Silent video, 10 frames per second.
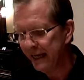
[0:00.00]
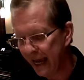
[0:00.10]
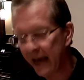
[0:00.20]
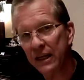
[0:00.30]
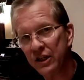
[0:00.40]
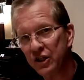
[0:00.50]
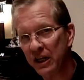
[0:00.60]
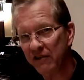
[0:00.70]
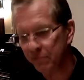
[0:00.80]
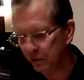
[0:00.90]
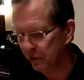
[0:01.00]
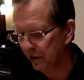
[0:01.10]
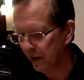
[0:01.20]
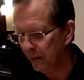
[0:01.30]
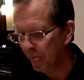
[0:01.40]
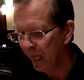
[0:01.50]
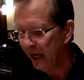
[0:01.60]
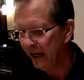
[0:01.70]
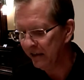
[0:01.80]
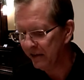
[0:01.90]
can achieve Buddhahood.
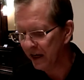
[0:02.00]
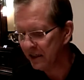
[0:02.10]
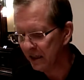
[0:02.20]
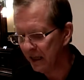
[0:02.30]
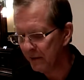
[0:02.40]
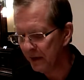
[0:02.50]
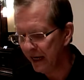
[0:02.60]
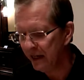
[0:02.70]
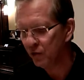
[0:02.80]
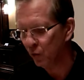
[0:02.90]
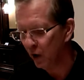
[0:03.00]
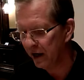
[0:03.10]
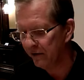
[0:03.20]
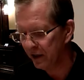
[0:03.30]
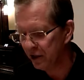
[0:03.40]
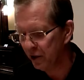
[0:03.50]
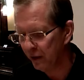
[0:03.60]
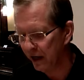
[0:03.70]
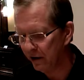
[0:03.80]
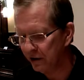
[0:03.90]
Mm-hmm. It thus eliminates one of the
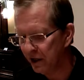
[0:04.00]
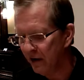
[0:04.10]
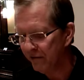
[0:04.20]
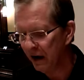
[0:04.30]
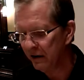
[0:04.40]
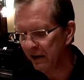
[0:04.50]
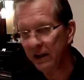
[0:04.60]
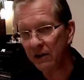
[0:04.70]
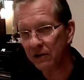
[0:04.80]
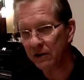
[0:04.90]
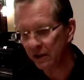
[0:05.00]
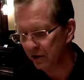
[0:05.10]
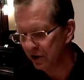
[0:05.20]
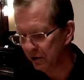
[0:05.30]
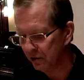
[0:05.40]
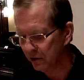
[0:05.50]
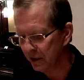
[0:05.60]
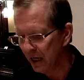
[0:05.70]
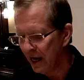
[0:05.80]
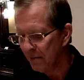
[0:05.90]
two errors found in the earlier
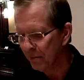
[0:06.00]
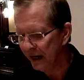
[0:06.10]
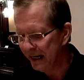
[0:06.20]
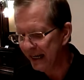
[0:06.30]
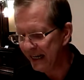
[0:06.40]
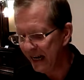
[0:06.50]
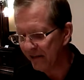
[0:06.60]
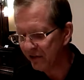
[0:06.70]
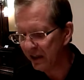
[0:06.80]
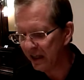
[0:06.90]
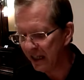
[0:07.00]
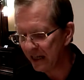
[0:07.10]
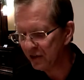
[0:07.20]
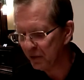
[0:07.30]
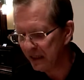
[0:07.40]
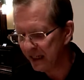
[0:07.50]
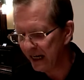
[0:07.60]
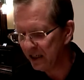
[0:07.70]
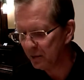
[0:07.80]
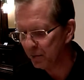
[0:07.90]
sutras, but it nevertheless
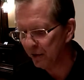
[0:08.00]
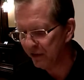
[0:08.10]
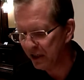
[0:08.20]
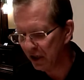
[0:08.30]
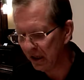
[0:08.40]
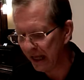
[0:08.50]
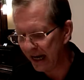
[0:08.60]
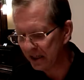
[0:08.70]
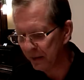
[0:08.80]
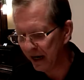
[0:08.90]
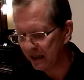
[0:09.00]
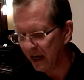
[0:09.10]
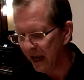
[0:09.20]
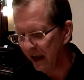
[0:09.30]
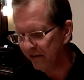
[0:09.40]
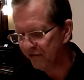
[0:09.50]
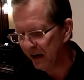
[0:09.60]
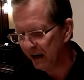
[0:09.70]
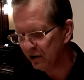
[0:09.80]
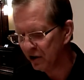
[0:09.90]
retains the provisional aspect and
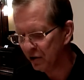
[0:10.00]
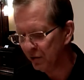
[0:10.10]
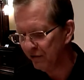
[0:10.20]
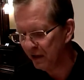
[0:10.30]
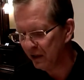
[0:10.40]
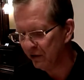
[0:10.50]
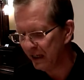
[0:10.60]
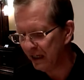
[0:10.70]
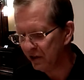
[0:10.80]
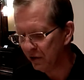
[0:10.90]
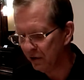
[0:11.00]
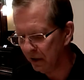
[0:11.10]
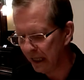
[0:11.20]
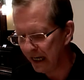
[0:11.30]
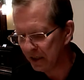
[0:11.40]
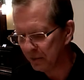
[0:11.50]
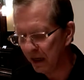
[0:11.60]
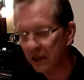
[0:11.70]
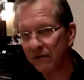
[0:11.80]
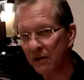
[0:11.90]
fails to reveal the eternal
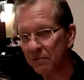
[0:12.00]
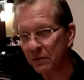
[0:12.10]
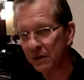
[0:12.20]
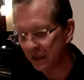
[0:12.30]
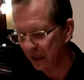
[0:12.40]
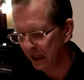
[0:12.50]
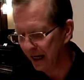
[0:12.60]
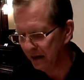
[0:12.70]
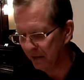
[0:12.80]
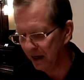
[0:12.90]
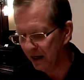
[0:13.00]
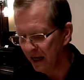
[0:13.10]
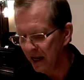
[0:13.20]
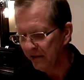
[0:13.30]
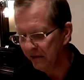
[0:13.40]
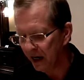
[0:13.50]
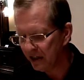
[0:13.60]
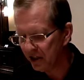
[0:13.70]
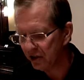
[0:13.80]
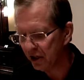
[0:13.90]
aspect of the Buddha's enlightenment.
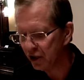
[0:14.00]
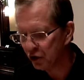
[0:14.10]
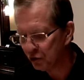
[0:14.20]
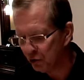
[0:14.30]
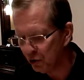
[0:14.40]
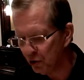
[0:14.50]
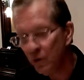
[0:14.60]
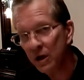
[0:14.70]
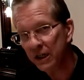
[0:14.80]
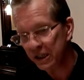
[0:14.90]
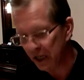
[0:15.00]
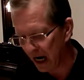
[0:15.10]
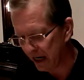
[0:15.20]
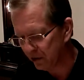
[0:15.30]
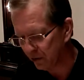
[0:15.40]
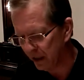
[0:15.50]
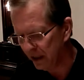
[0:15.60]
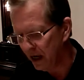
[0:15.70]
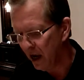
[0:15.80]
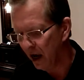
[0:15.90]
Thus, the true
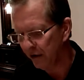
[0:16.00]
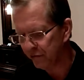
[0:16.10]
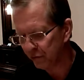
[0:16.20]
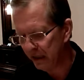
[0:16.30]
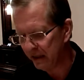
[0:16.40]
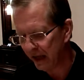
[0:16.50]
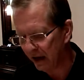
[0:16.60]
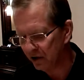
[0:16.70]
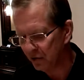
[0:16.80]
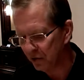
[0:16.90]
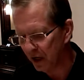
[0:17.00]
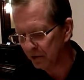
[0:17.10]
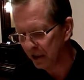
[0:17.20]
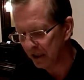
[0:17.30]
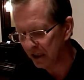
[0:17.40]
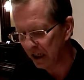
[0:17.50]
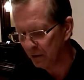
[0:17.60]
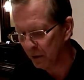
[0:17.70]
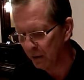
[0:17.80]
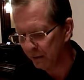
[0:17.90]
doctrine of 3,000 realms in a
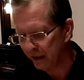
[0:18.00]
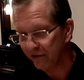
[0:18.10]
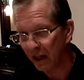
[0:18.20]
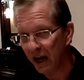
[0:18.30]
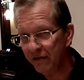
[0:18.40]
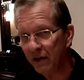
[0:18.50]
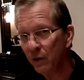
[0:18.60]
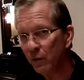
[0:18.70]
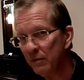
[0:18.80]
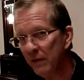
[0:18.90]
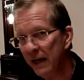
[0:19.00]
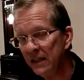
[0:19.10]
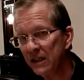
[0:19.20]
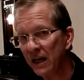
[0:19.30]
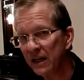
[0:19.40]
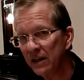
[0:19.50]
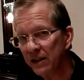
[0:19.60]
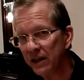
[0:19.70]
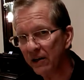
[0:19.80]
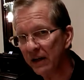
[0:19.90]
single moment of life remains
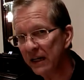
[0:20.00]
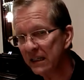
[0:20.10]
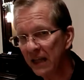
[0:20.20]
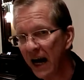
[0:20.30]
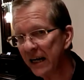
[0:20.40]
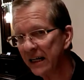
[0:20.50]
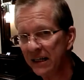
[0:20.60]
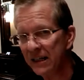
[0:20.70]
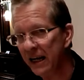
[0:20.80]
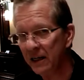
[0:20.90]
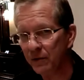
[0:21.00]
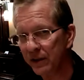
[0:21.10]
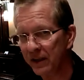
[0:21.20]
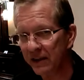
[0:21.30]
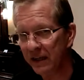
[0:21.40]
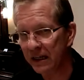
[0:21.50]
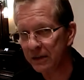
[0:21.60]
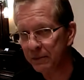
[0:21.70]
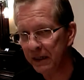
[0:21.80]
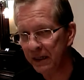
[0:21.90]
unclear. It's not contained within the
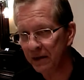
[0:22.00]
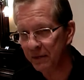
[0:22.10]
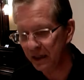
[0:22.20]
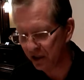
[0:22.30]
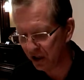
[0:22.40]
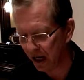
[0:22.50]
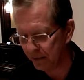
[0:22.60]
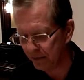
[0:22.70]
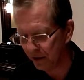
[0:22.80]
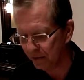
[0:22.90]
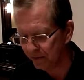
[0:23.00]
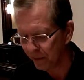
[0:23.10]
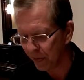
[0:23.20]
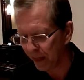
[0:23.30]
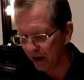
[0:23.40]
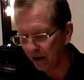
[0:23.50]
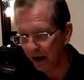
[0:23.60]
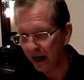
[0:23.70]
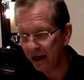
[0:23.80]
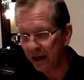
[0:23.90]
expedient means chapter. All
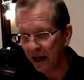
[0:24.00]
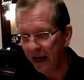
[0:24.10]
right?